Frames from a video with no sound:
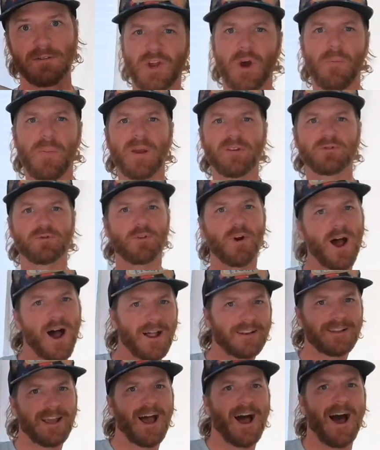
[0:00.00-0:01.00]
Two-piece
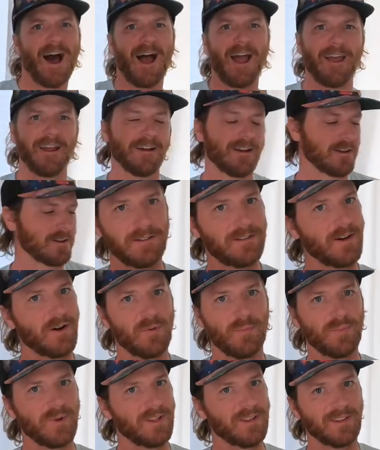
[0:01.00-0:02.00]
rod guy!
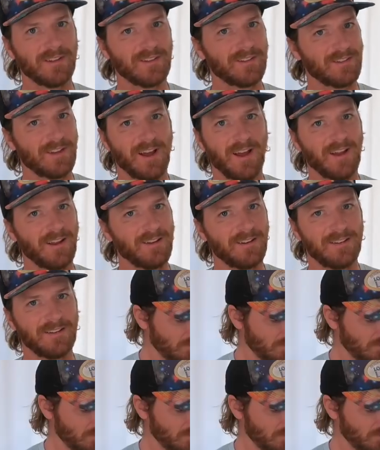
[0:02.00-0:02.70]
Don't be this guy.